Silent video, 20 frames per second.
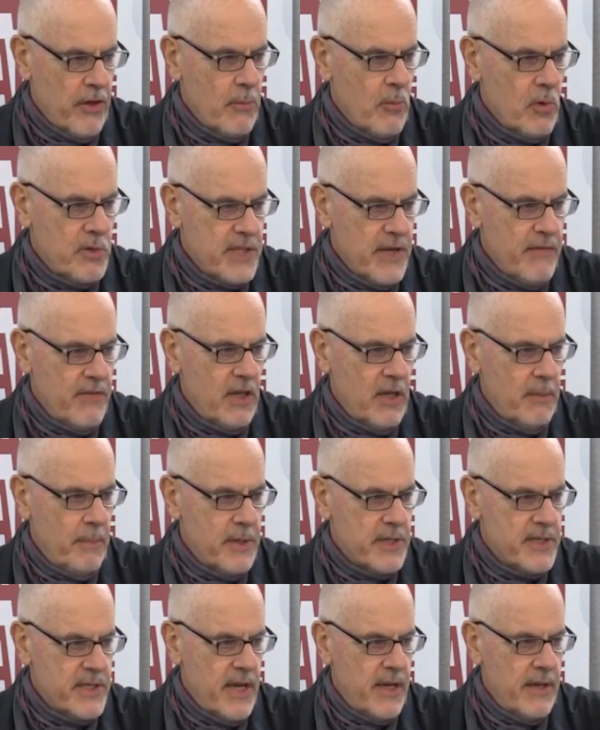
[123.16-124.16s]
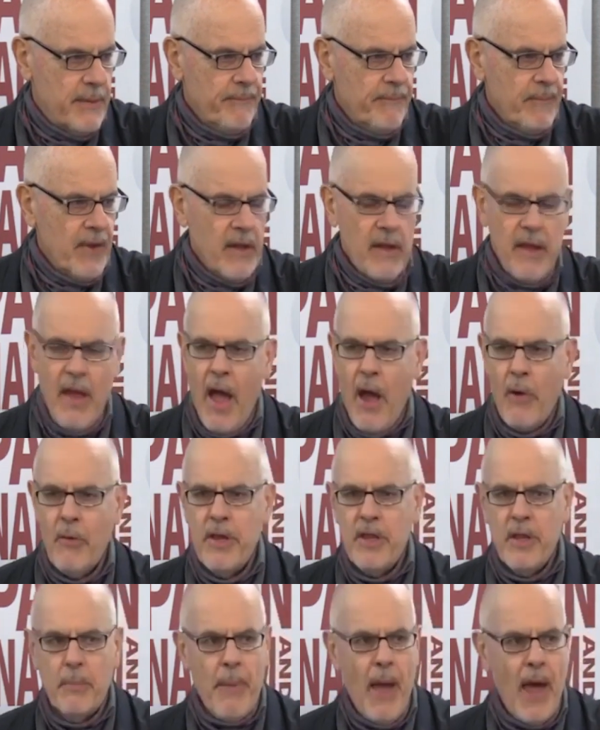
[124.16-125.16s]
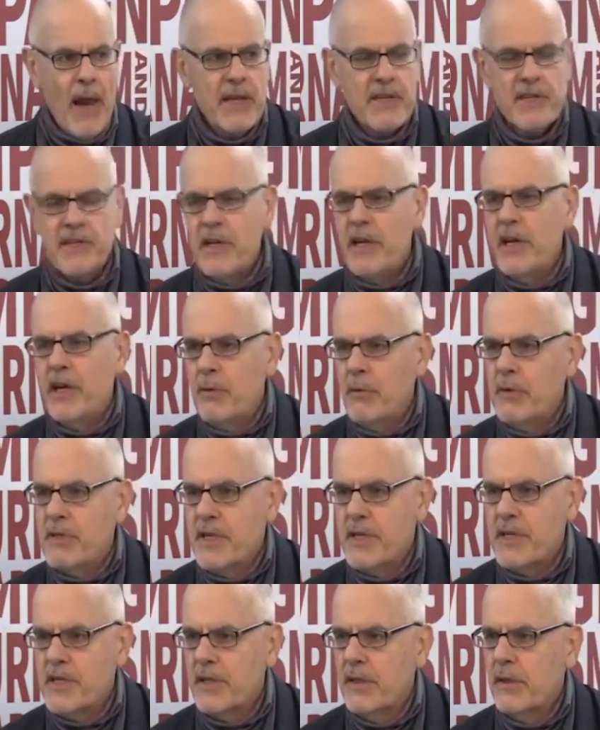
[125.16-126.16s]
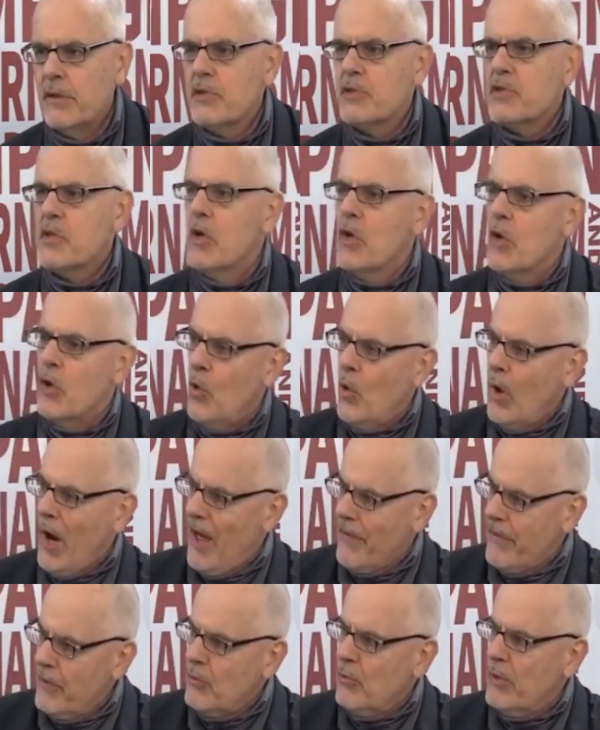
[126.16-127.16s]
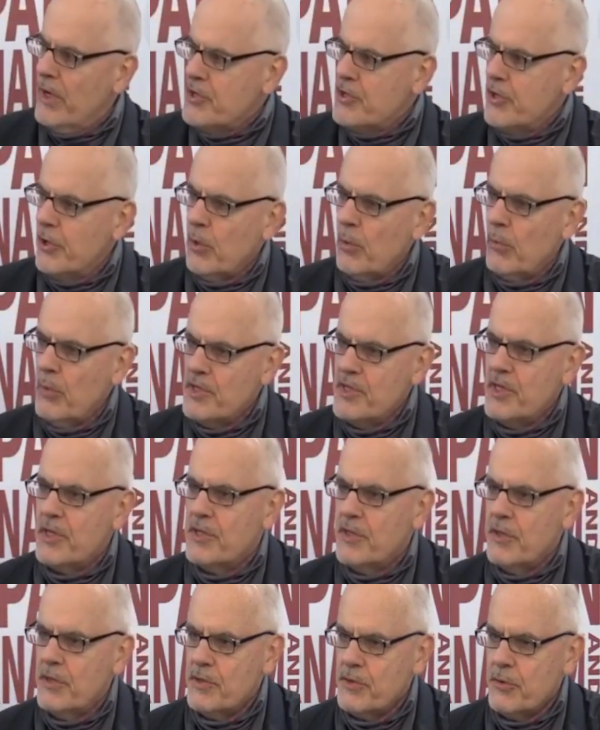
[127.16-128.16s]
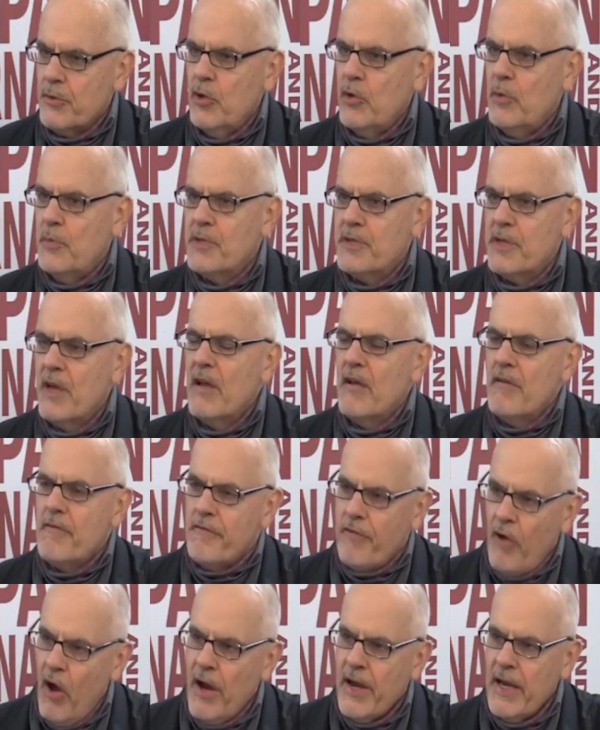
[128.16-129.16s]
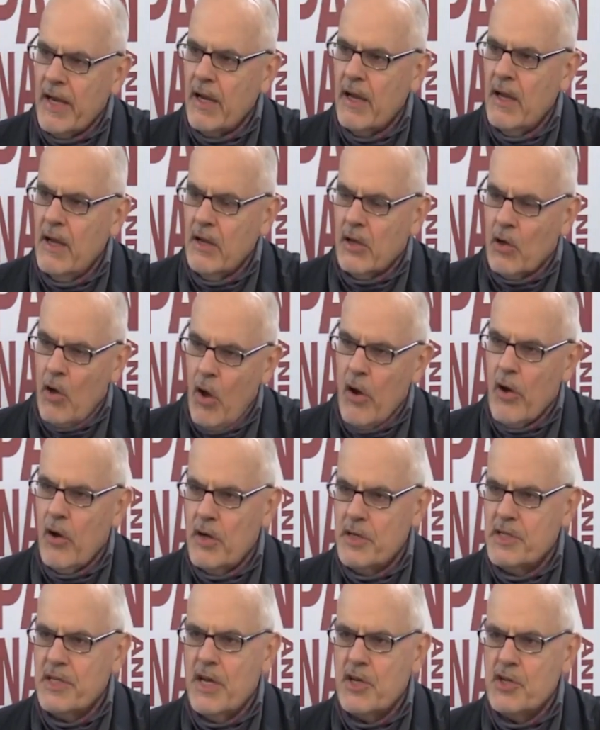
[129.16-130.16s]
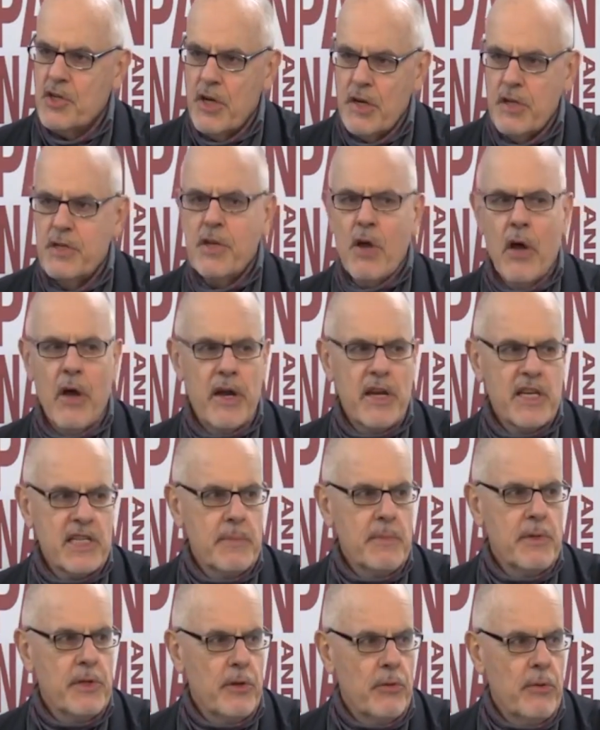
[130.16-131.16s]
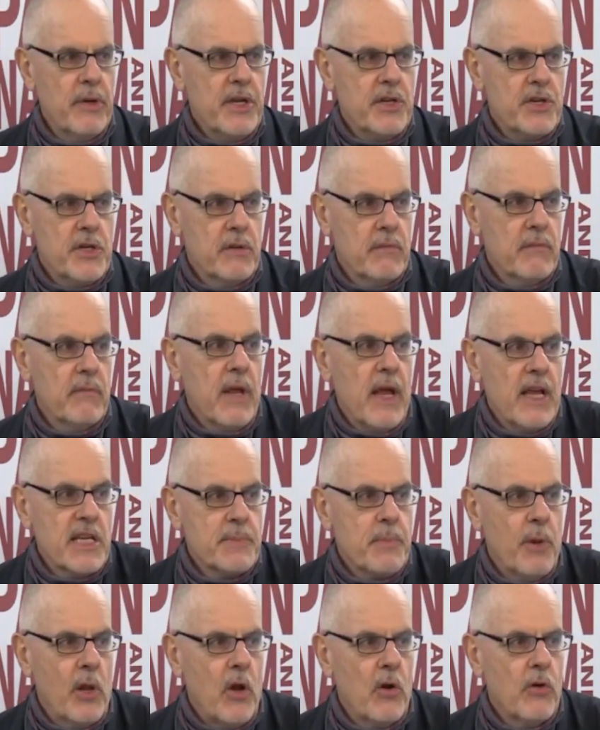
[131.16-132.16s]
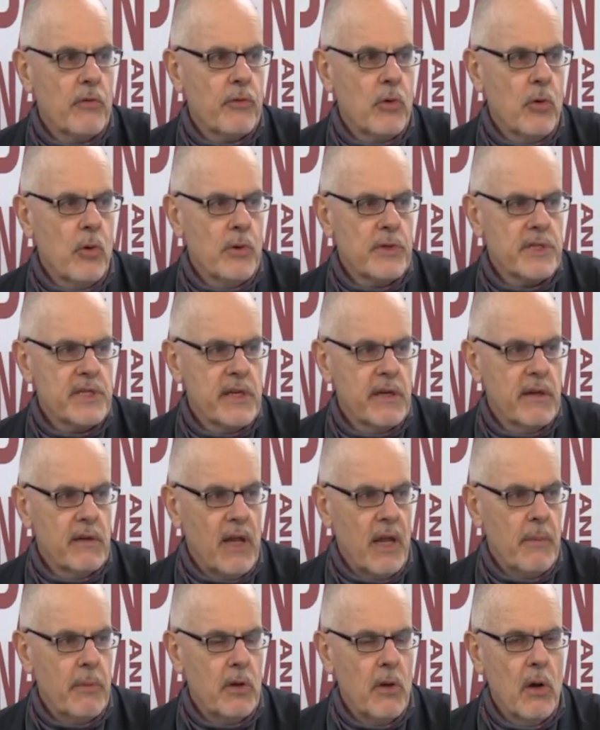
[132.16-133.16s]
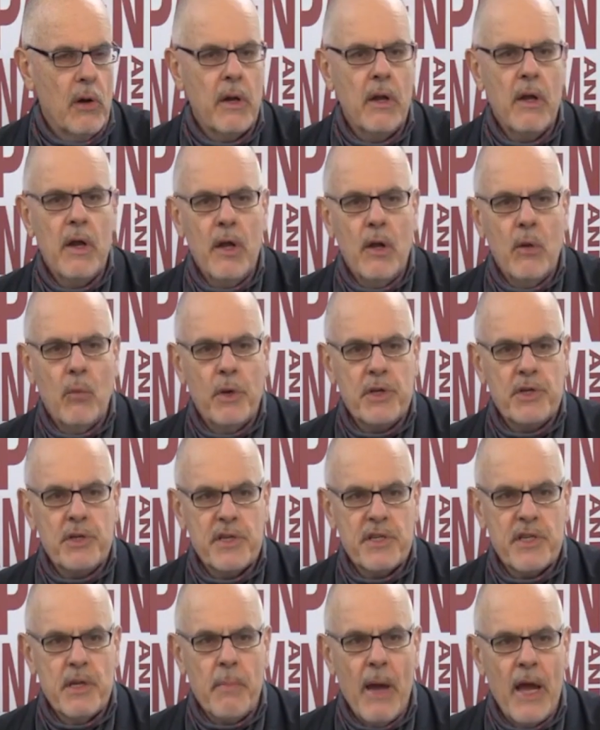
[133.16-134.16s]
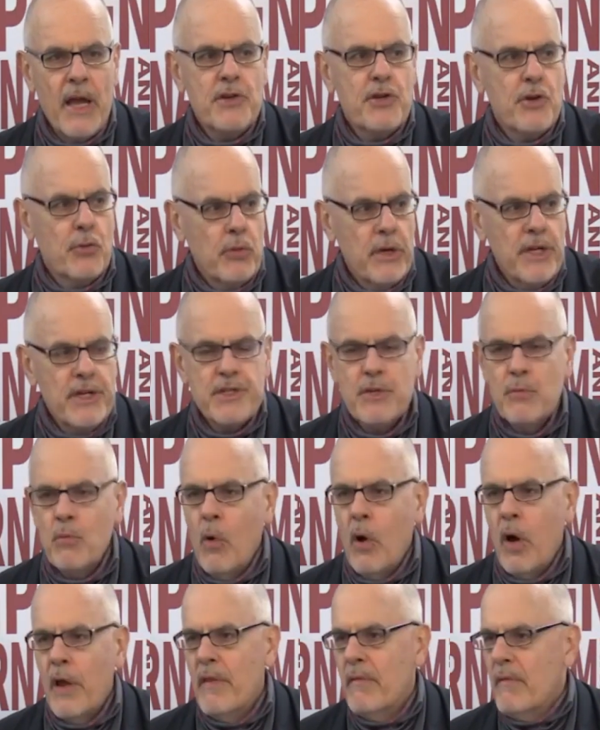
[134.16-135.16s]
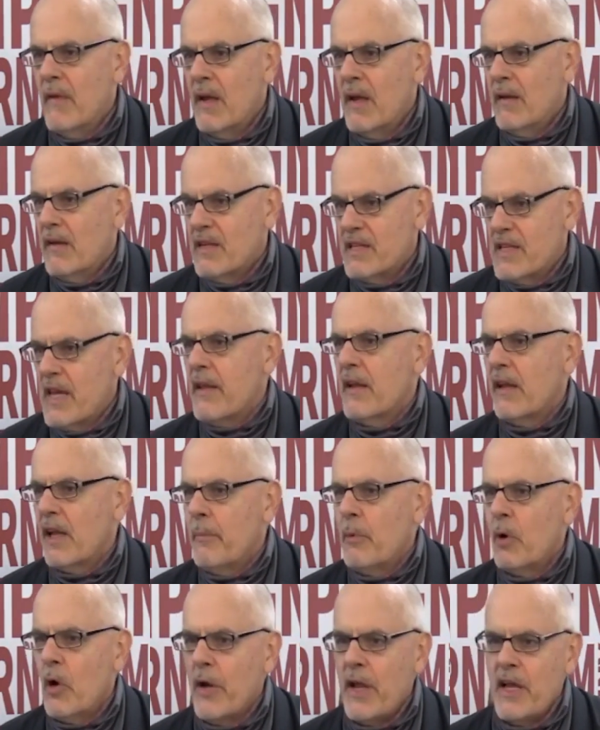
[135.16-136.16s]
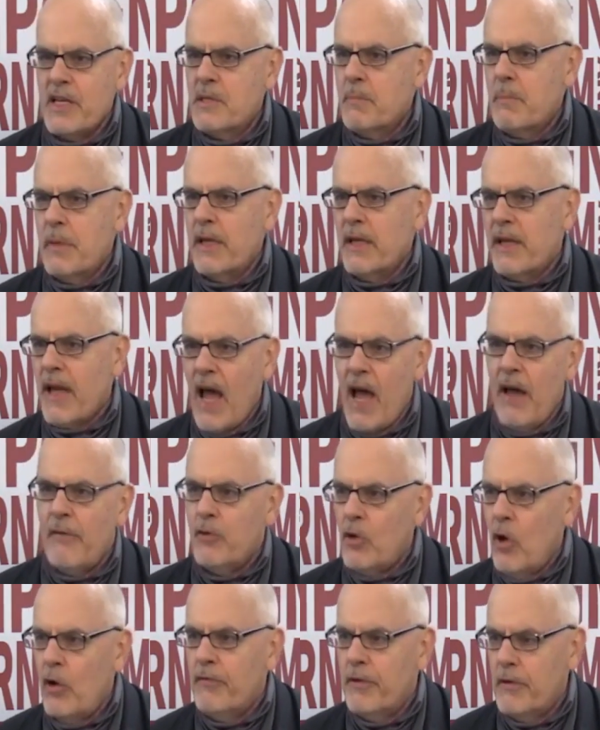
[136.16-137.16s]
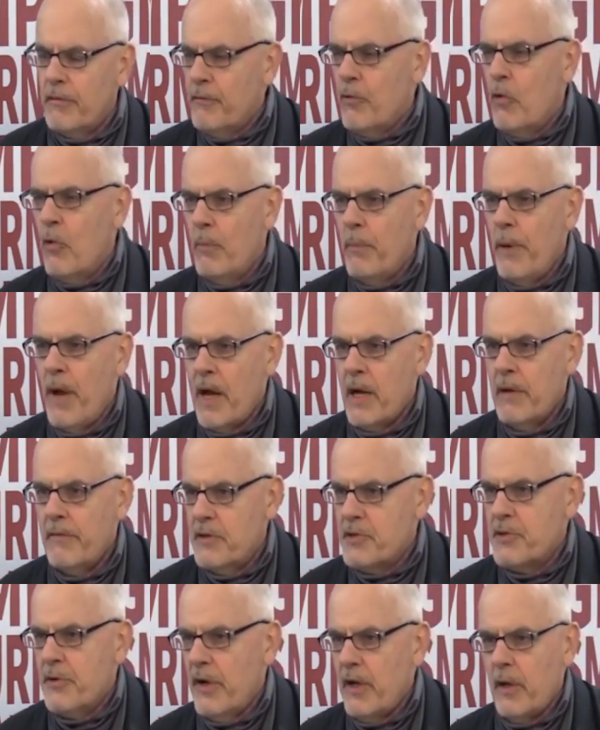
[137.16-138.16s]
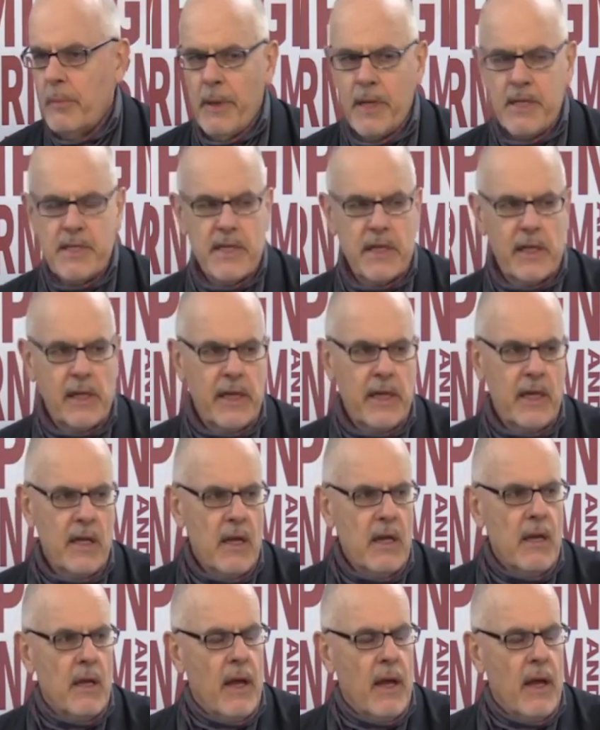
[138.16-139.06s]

of them, or seventeen percent, are either Palestinian resistance or other regional resistance groups fighting colonisation and Zionism in the region. Hezbollah, of course, in Lebanon, which is the major reason why southern Lebanon hasn't been carved off and formed part of Israel, basically.